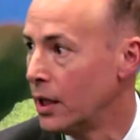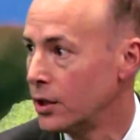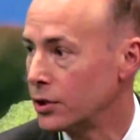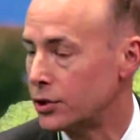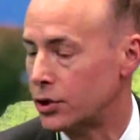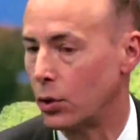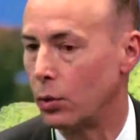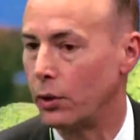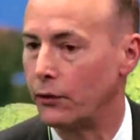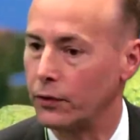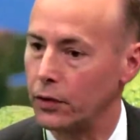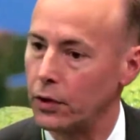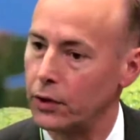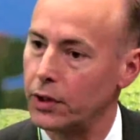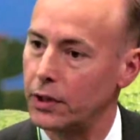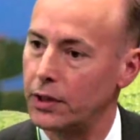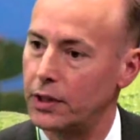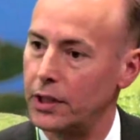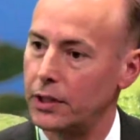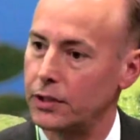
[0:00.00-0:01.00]
So we've
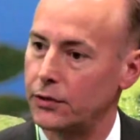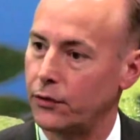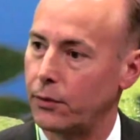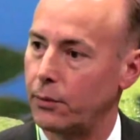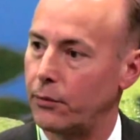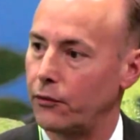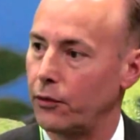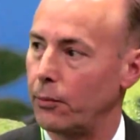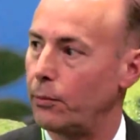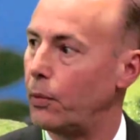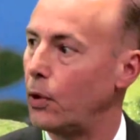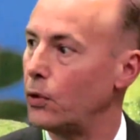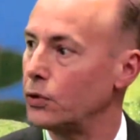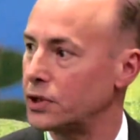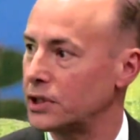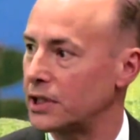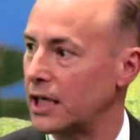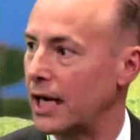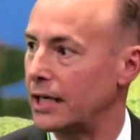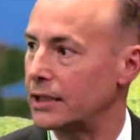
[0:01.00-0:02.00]
looked at this from both
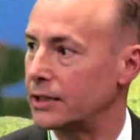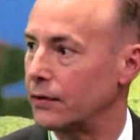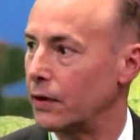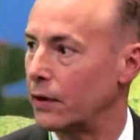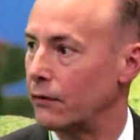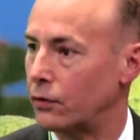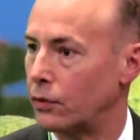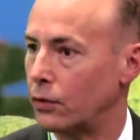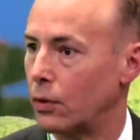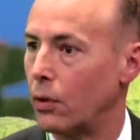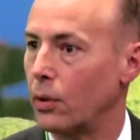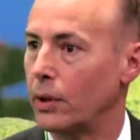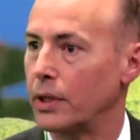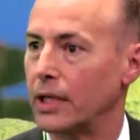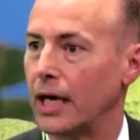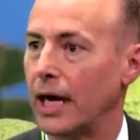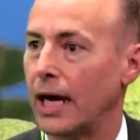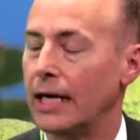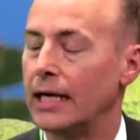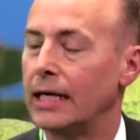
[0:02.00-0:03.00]
sides of growing
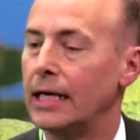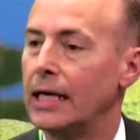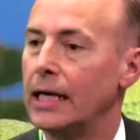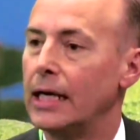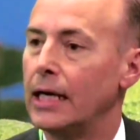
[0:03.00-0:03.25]
that.